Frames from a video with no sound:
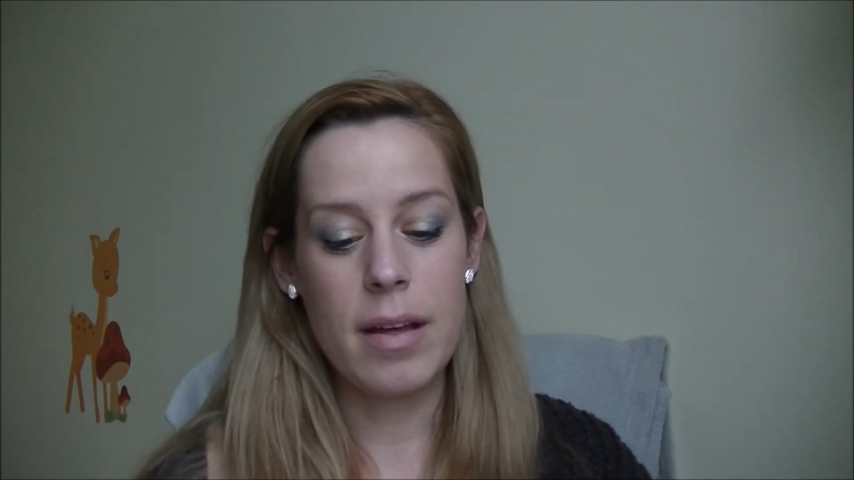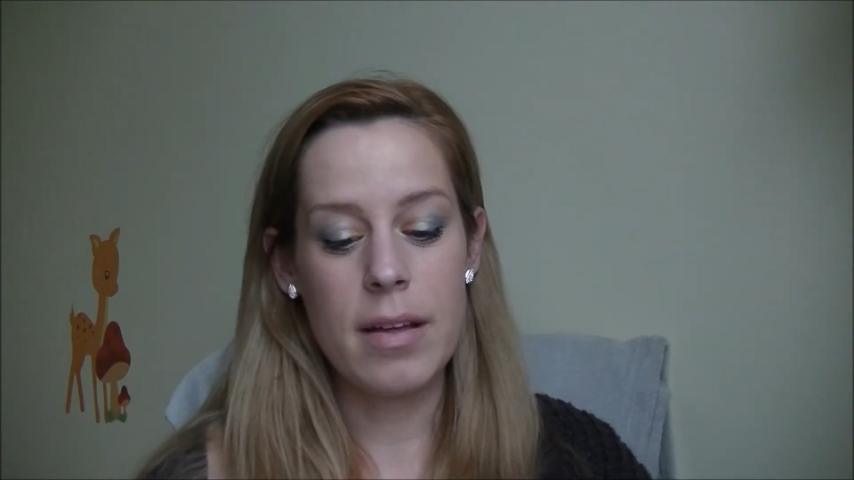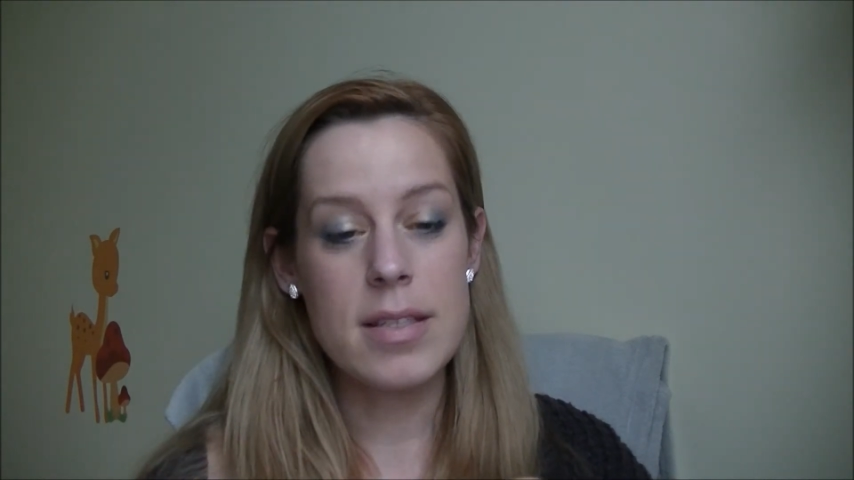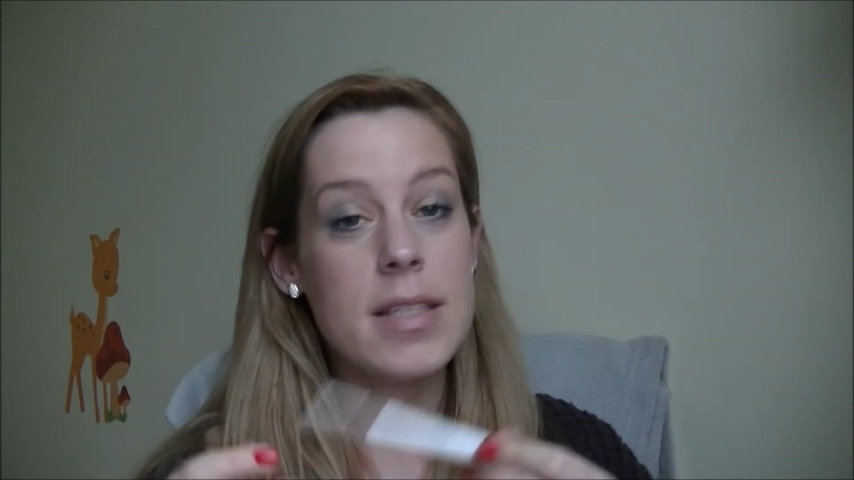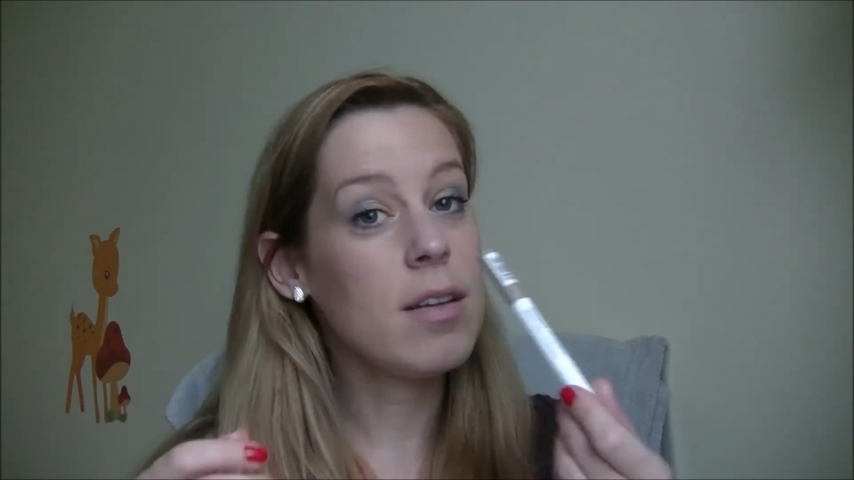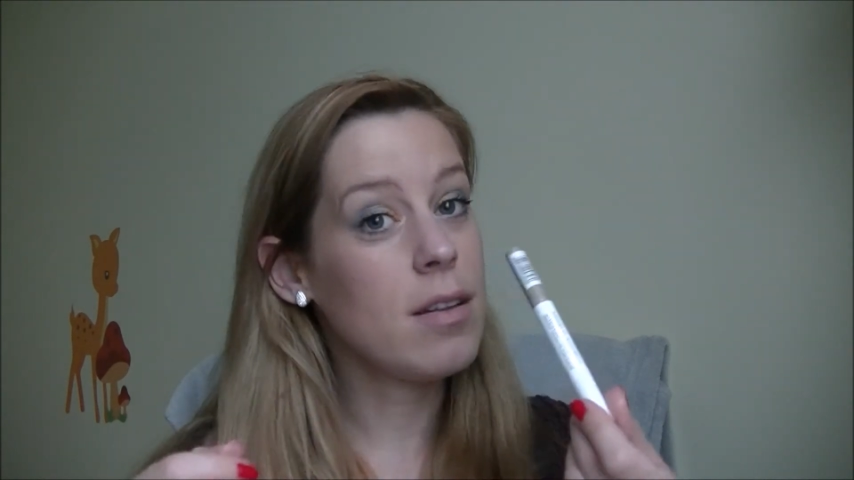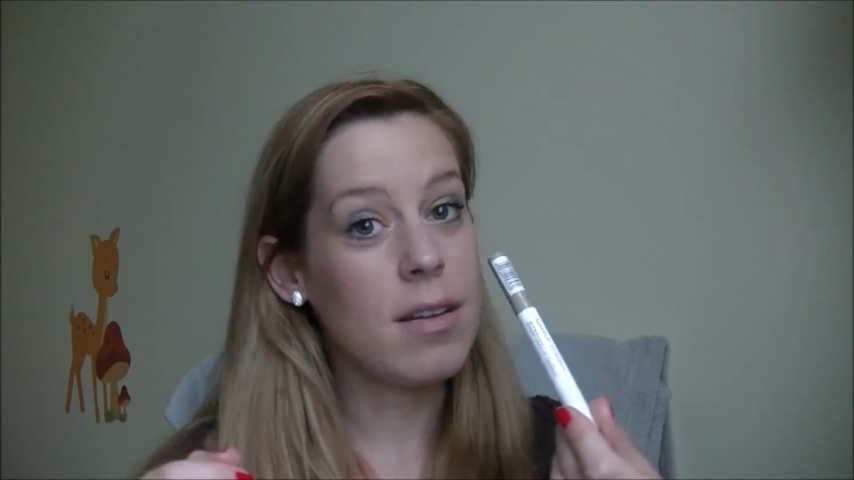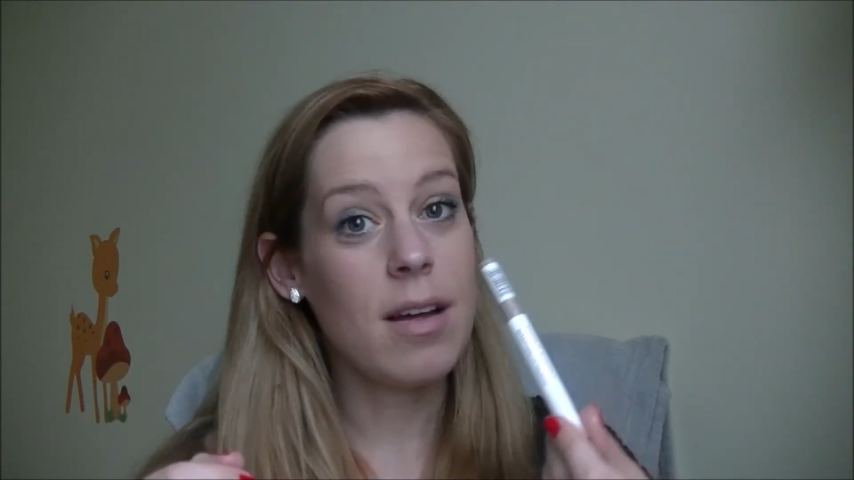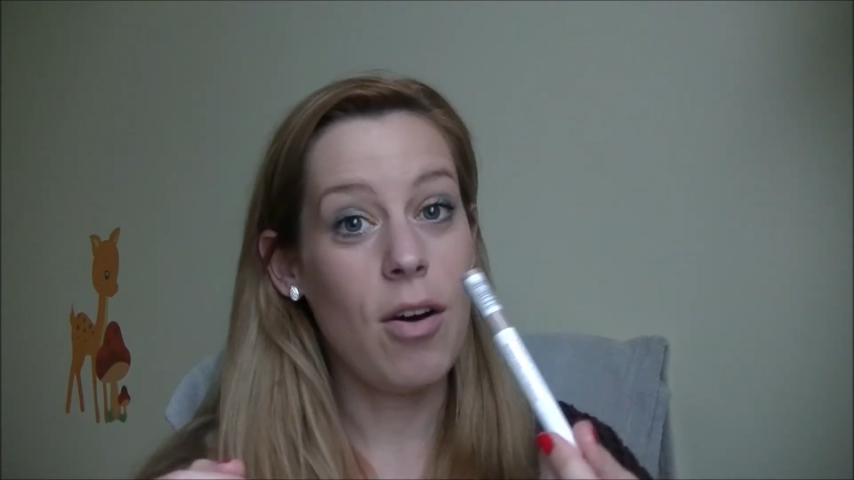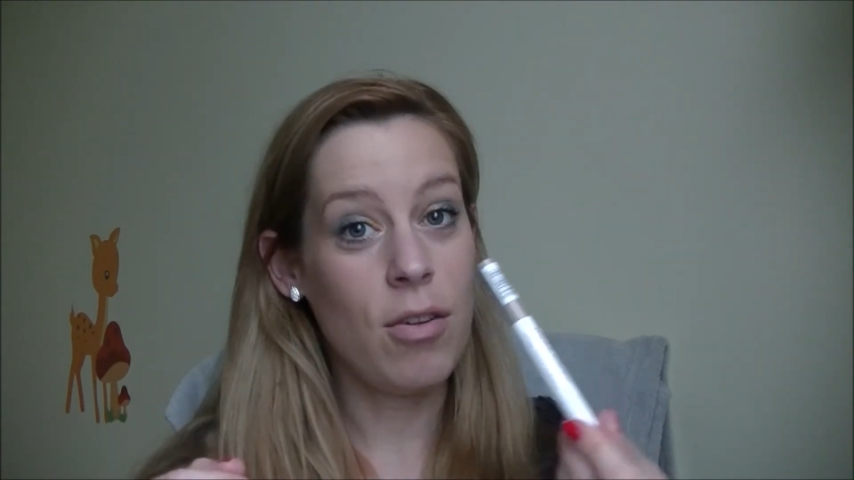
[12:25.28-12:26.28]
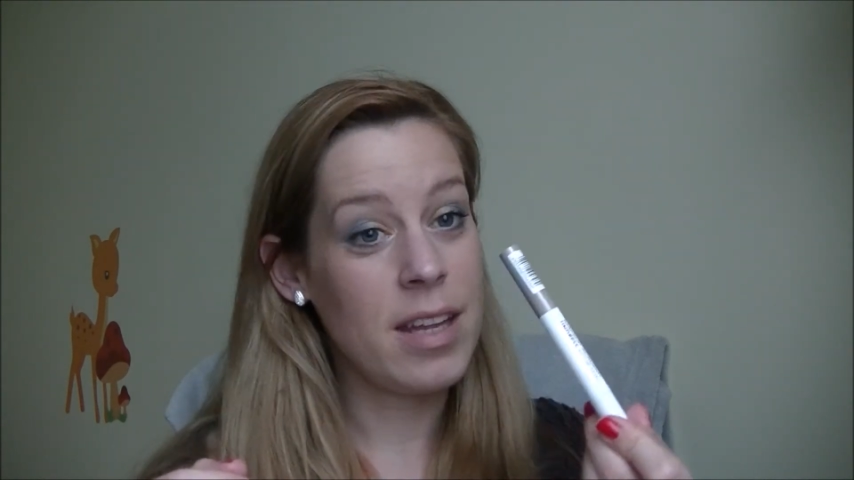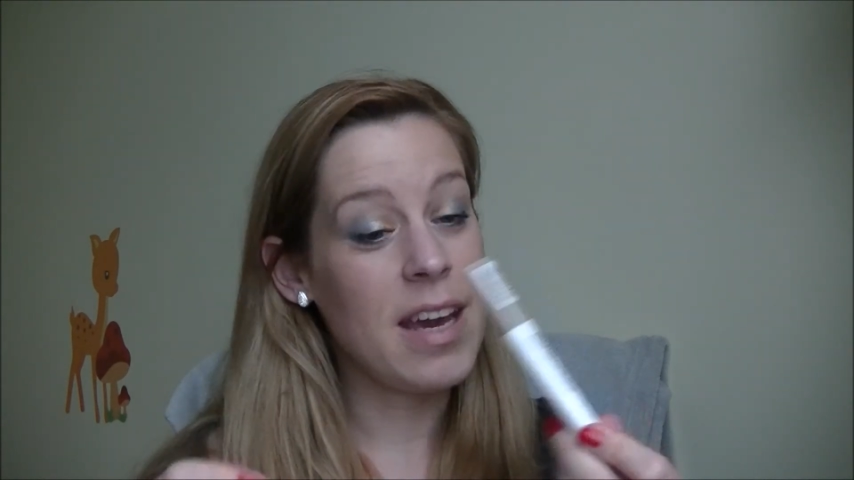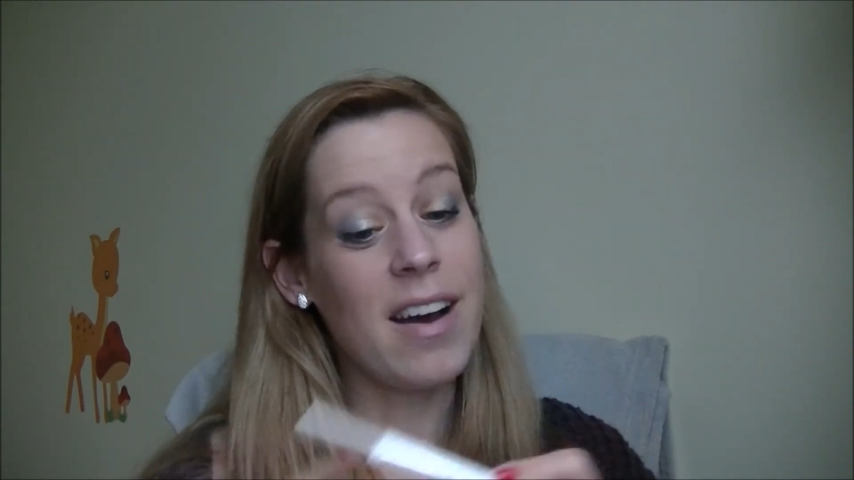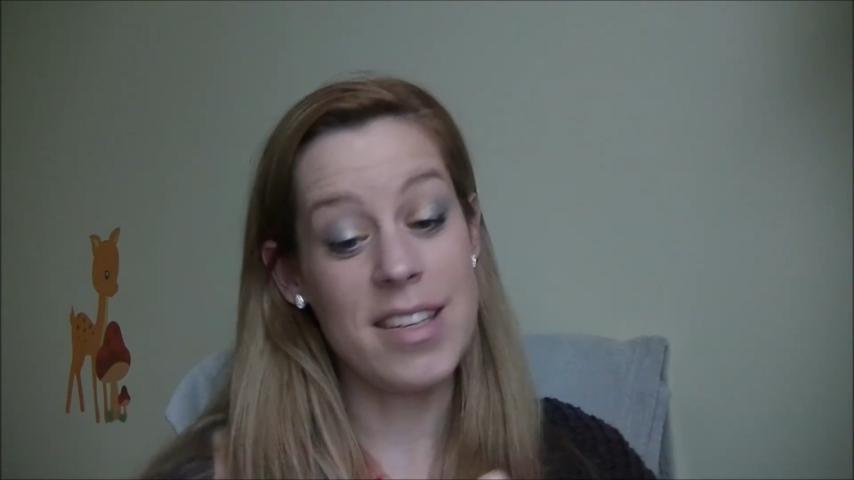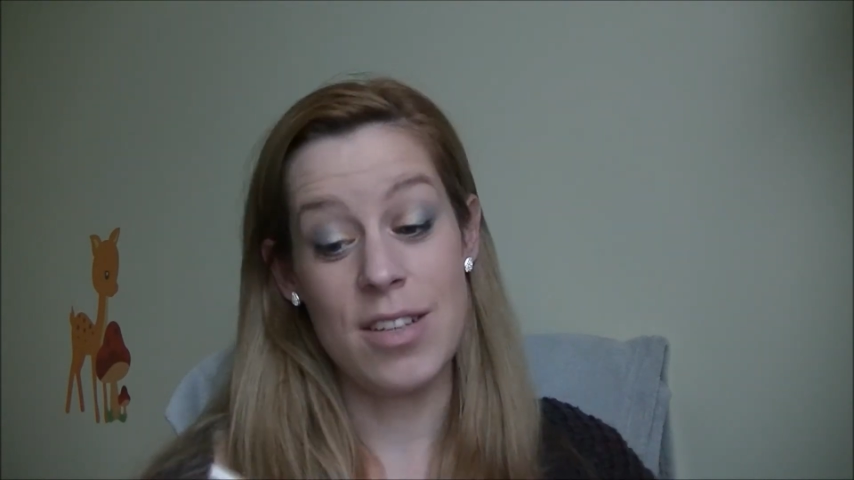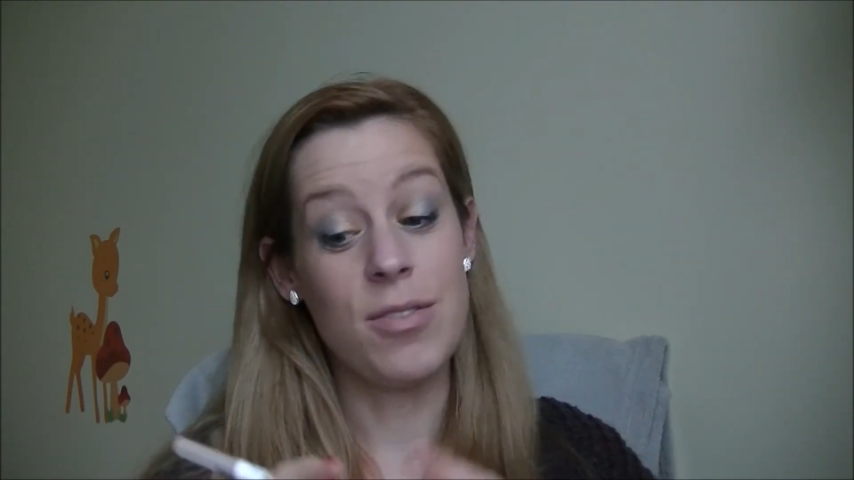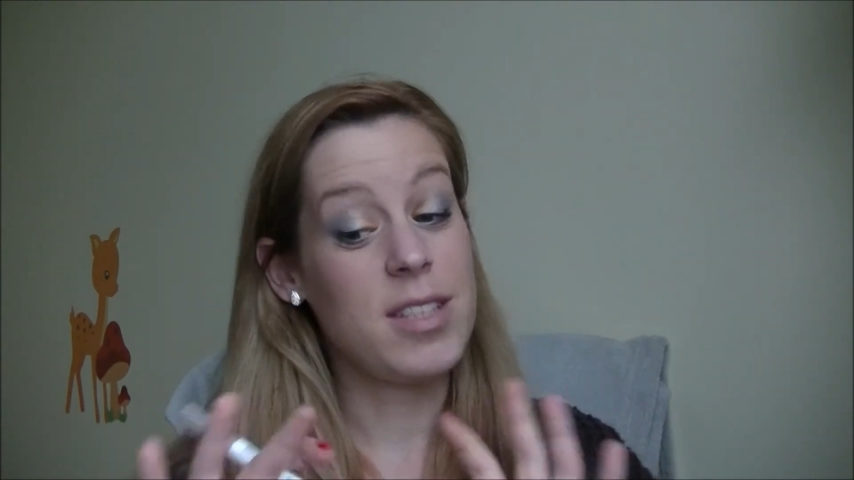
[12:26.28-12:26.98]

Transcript: Still on the eyes though,